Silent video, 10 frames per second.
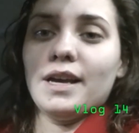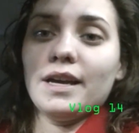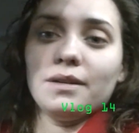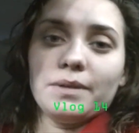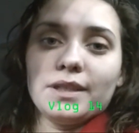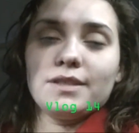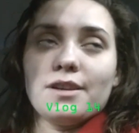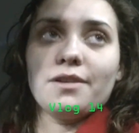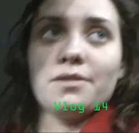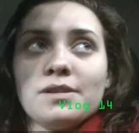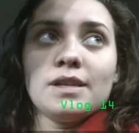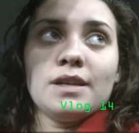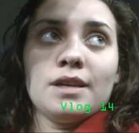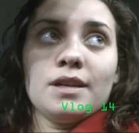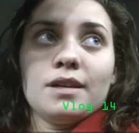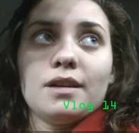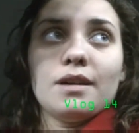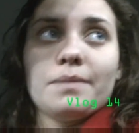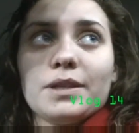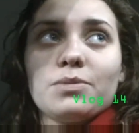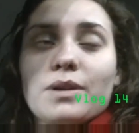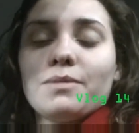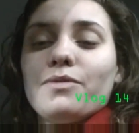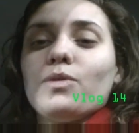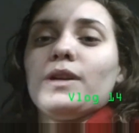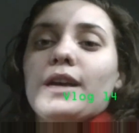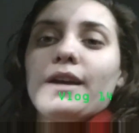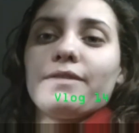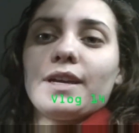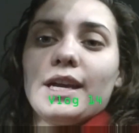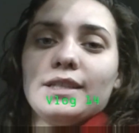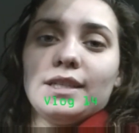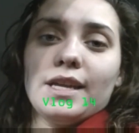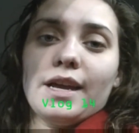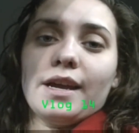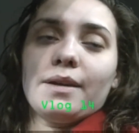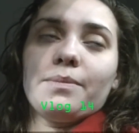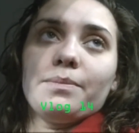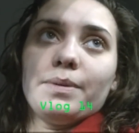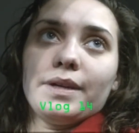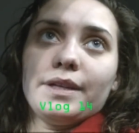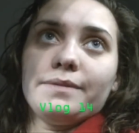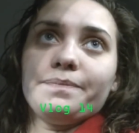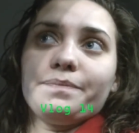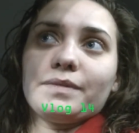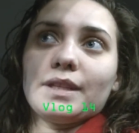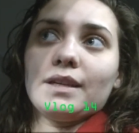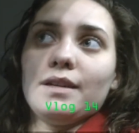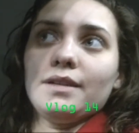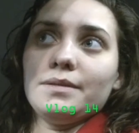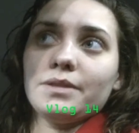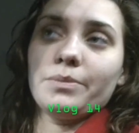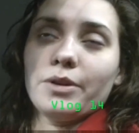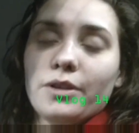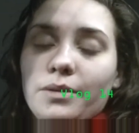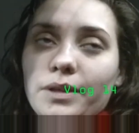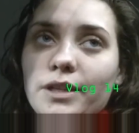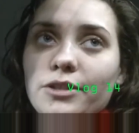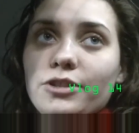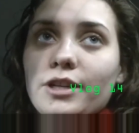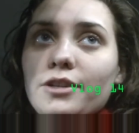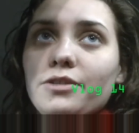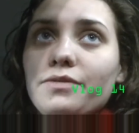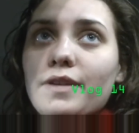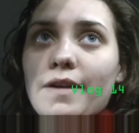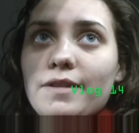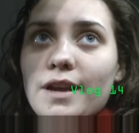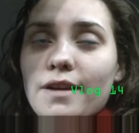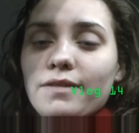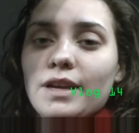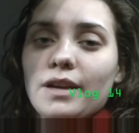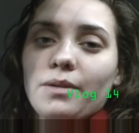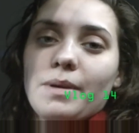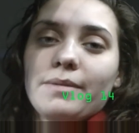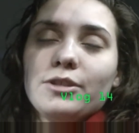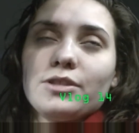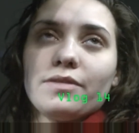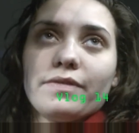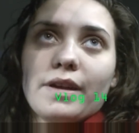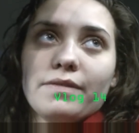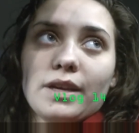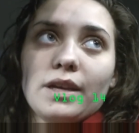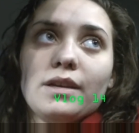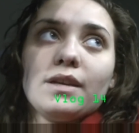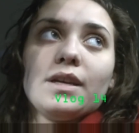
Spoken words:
Anyway, so I swam a 4.5K today, but tomorrow I'm gonna try to do a 5.5K or maybe just a 5K.